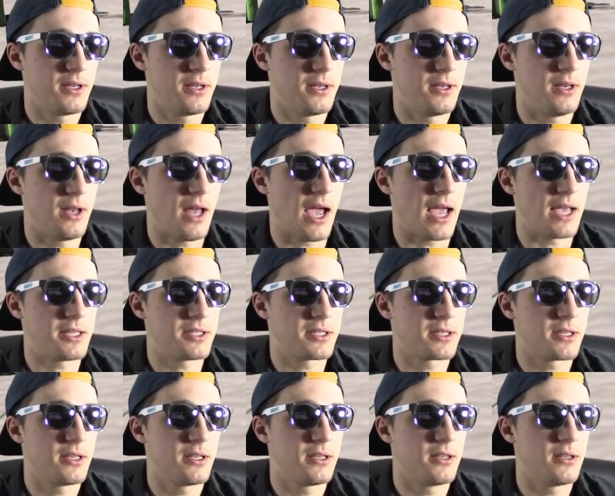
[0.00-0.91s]

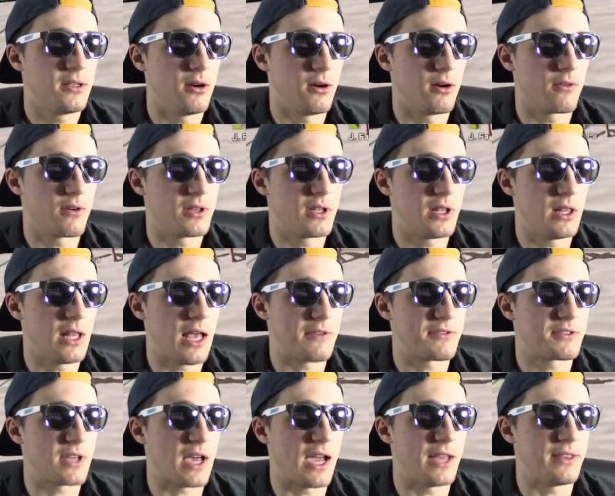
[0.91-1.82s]
Nice. Over on the
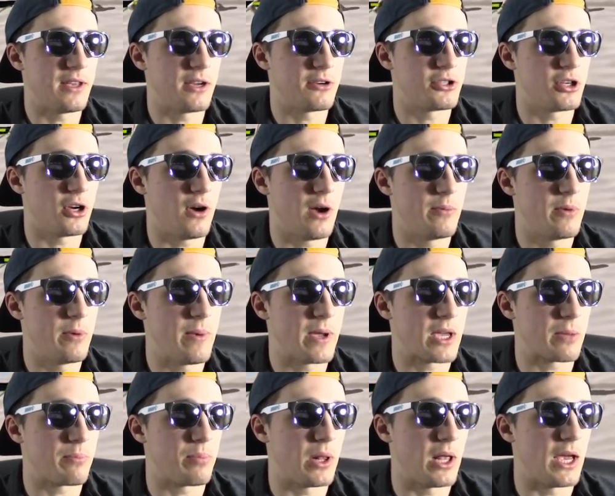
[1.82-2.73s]
left side there, Joe. I'm going to
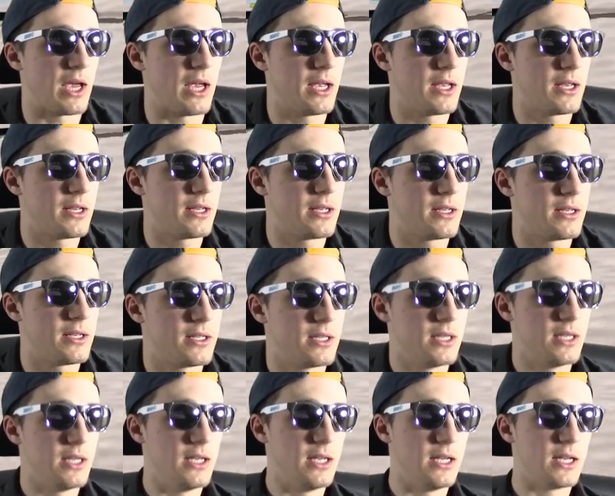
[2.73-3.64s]
make a play.
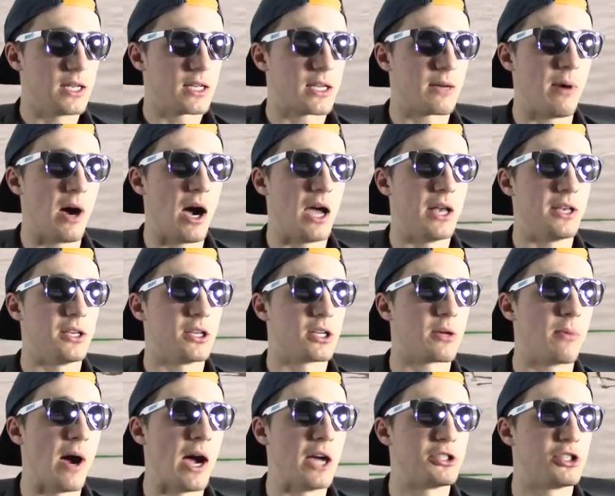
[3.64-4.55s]
Come on.
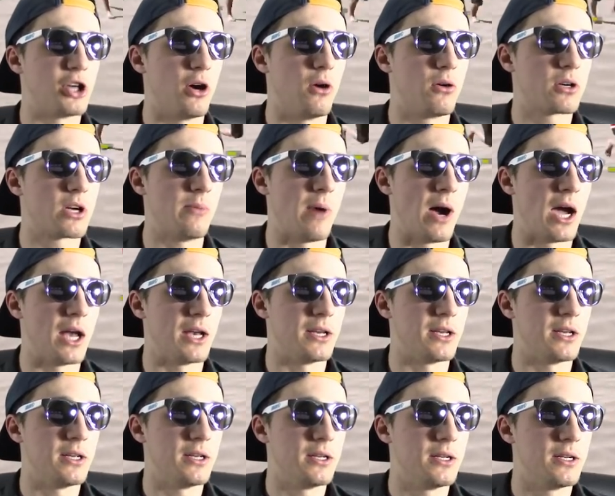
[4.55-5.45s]
Come on, Joe. Come on.
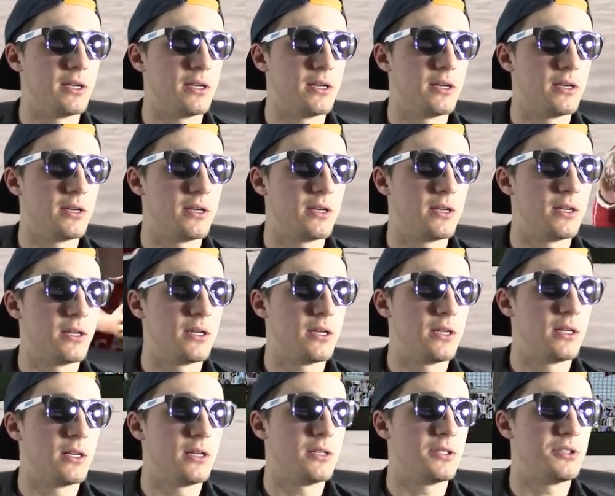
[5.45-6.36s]

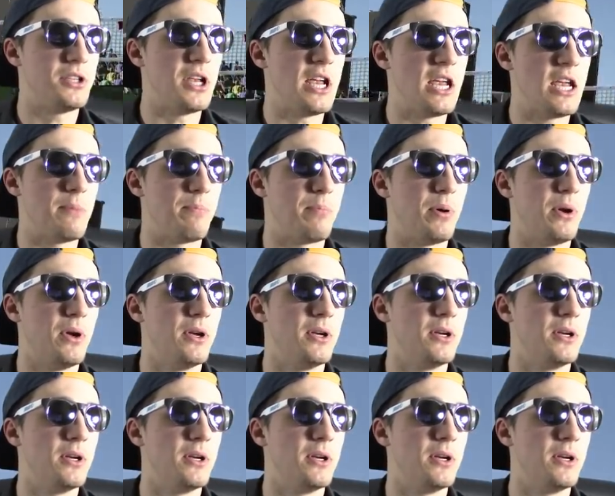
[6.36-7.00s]
Deep.